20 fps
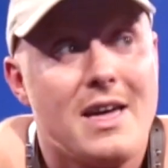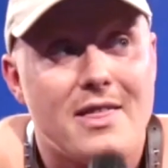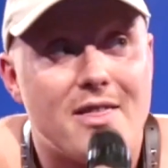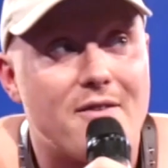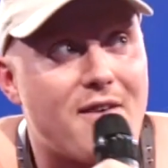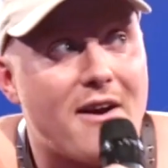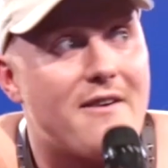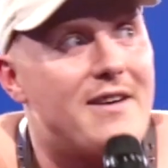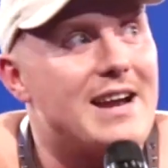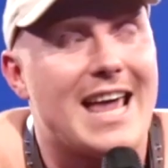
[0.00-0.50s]

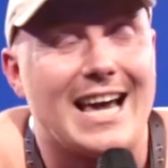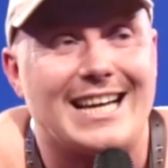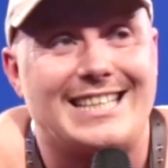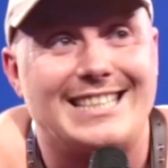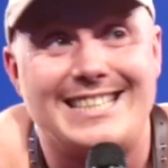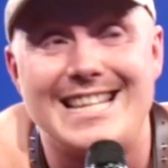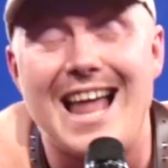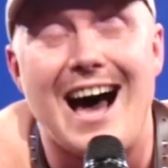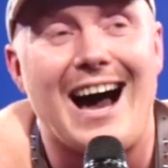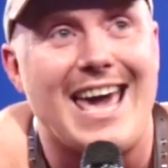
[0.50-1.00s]
The very
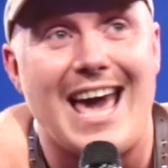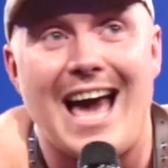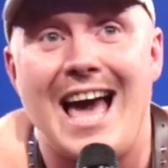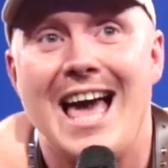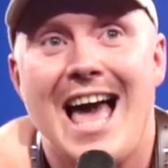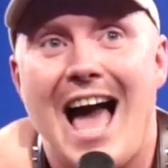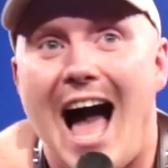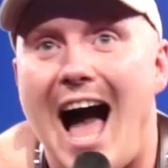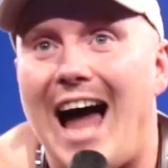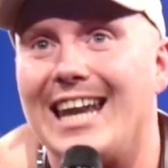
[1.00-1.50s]
next night,
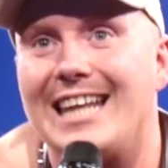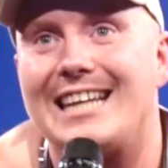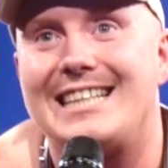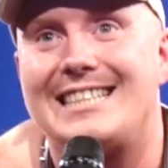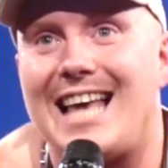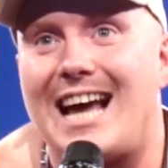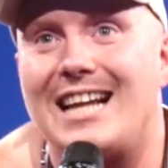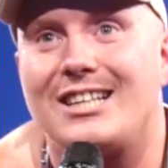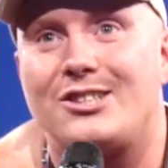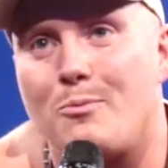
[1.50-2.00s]

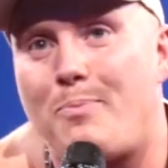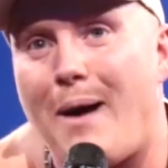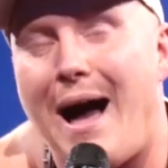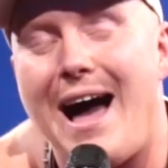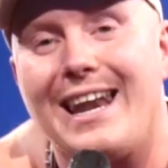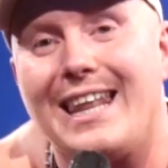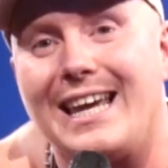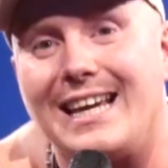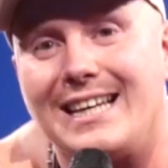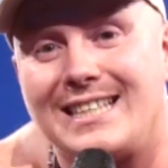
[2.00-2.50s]
Alexandra
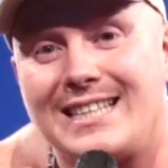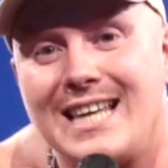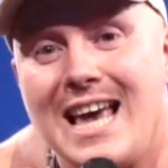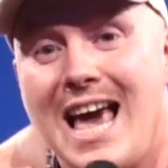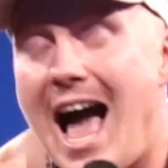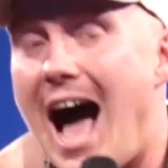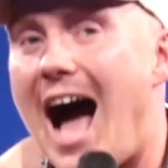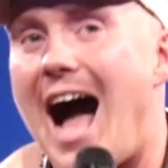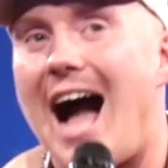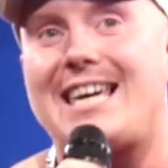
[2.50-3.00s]
Palace,
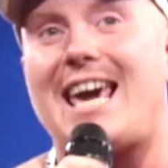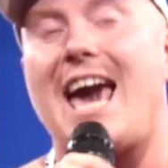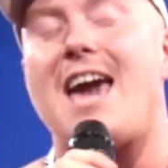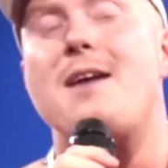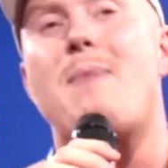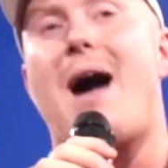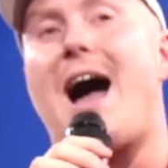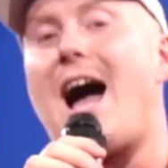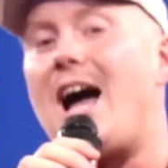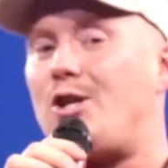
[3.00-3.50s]
I
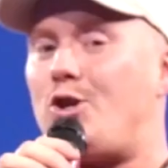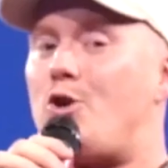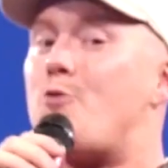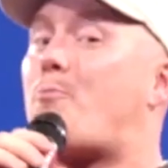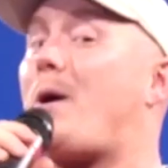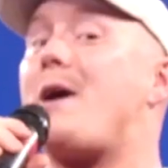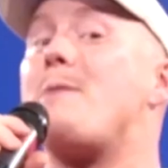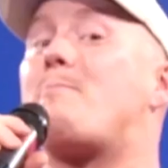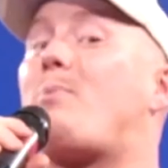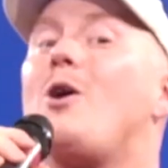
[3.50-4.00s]
came out and you
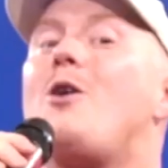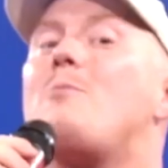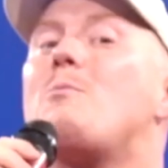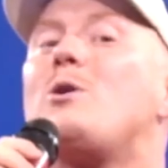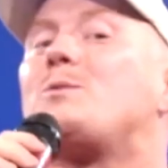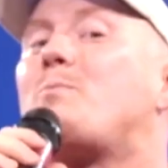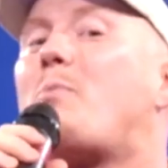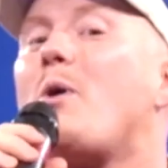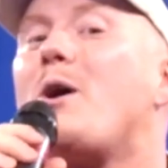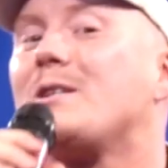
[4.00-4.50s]
people
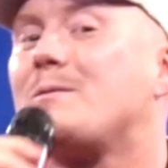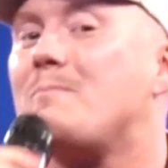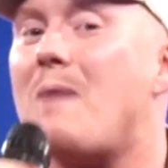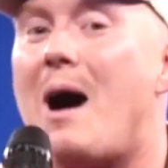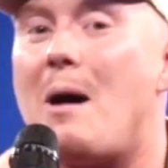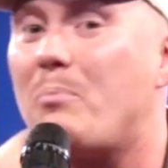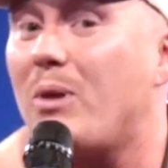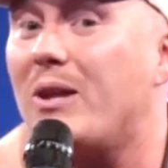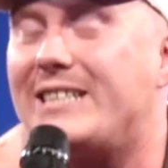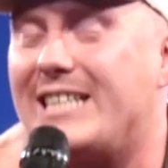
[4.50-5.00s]
almost burst
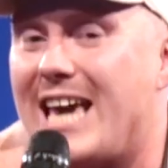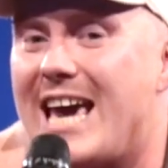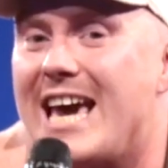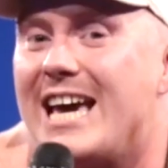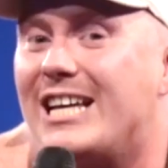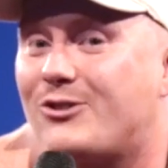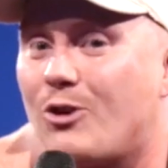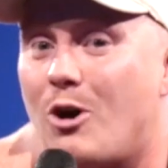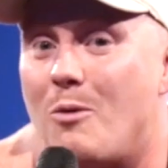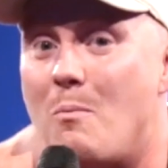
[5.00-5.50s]
my bloody
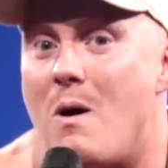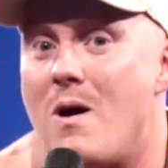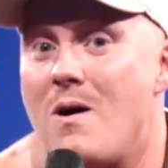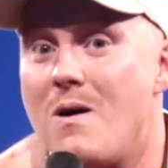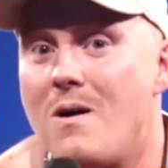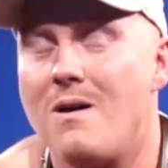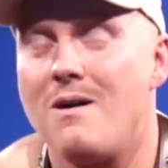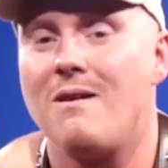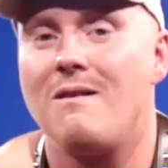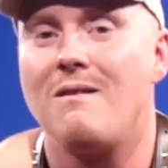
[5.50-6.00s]
eardrum.
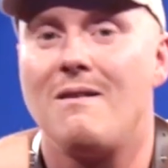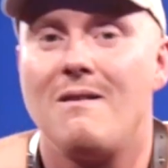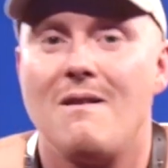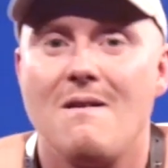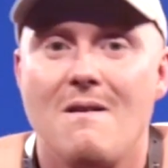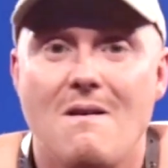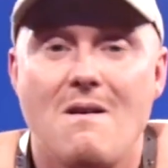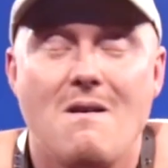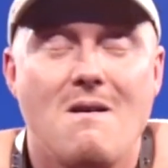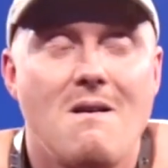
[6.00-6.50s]

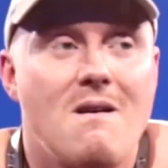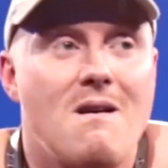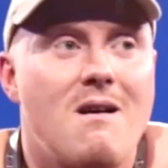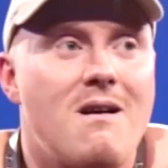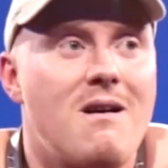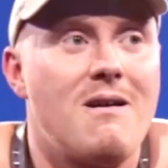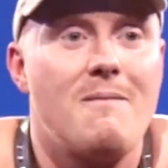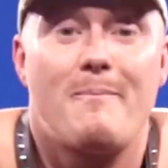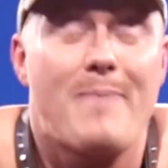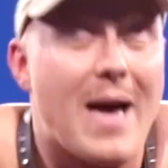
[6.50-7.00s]

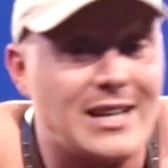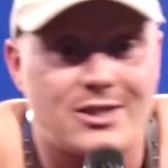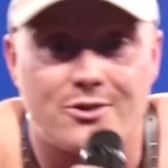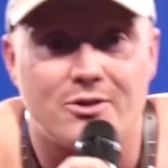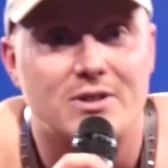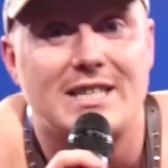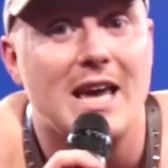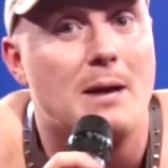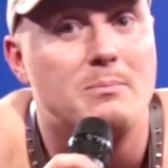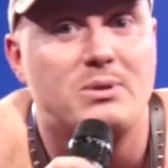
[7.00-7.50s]
Best
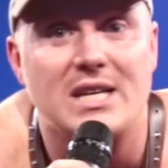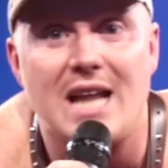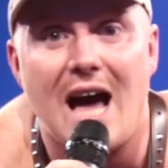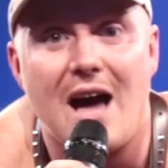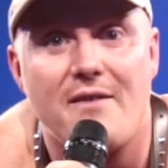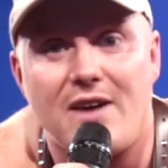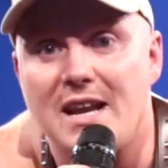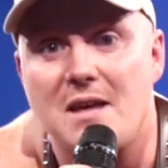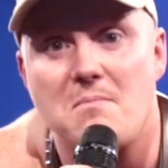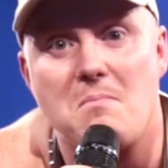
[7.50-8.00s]
reception
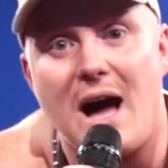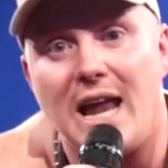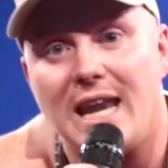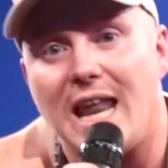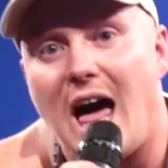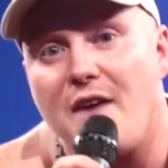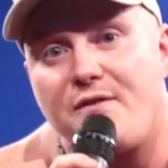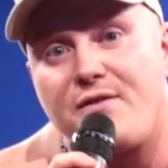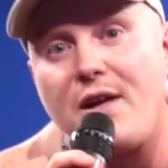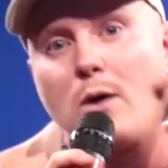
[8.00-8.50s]
I've had in my
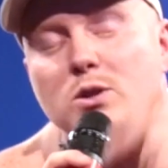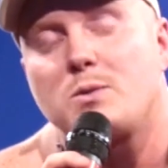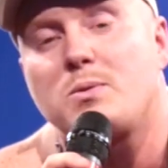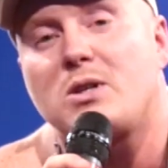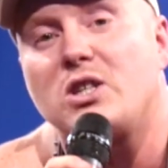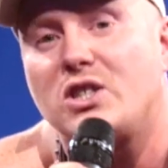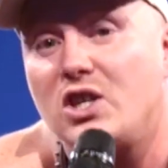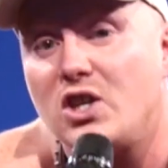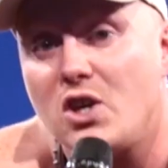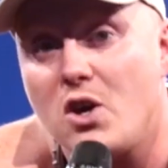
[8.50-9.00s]
life, that was
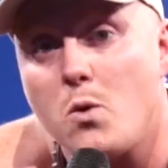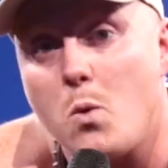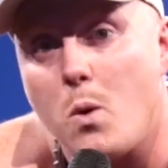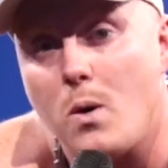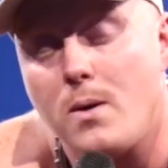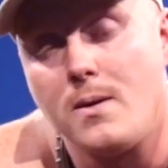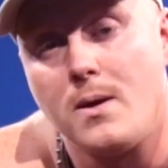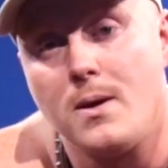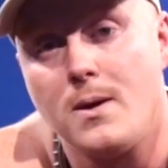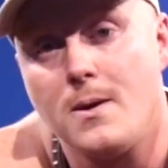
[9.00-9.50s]
because of
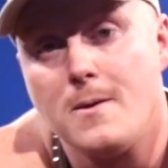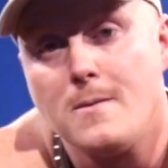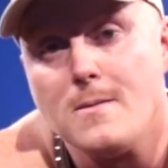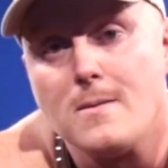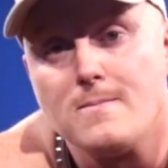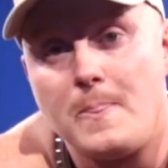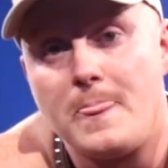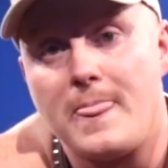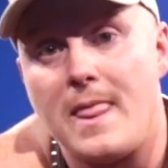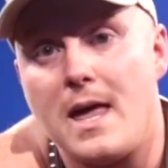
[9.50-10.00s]
you.
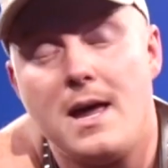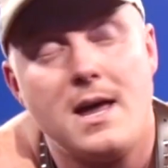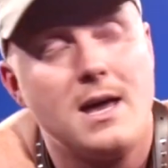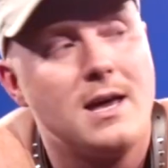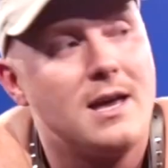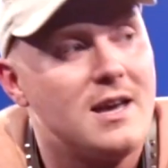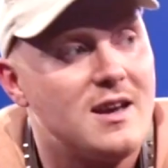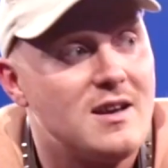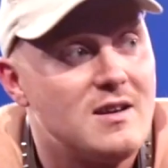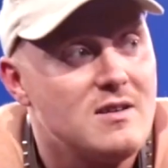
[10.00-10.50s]

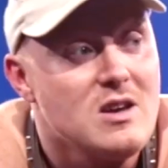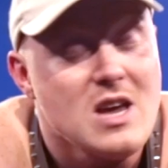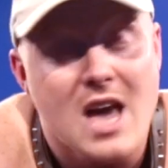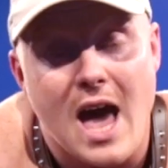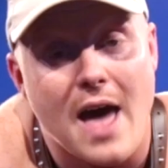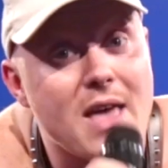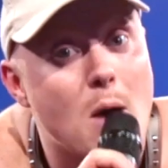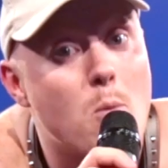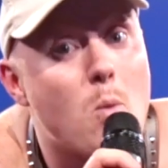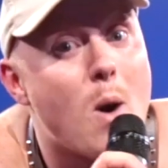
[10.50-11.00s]

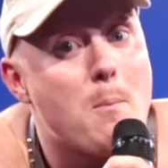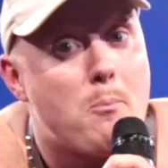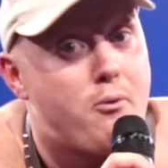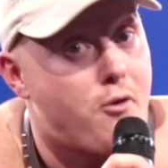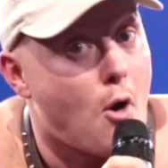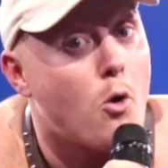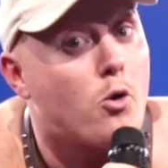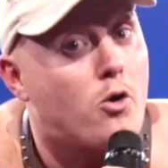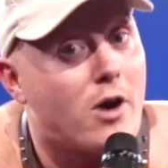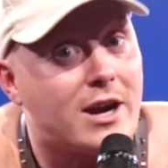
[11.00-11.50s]
And then when
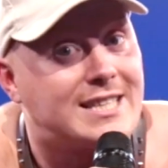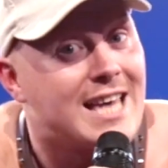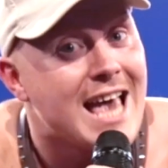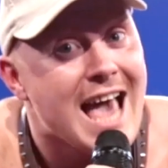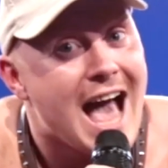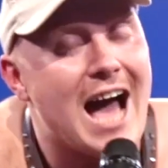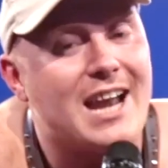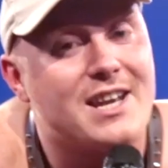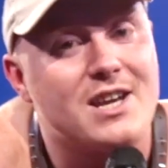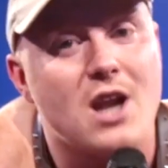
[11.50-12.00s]
Progress
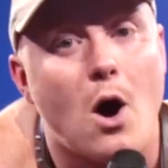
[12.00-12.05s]
had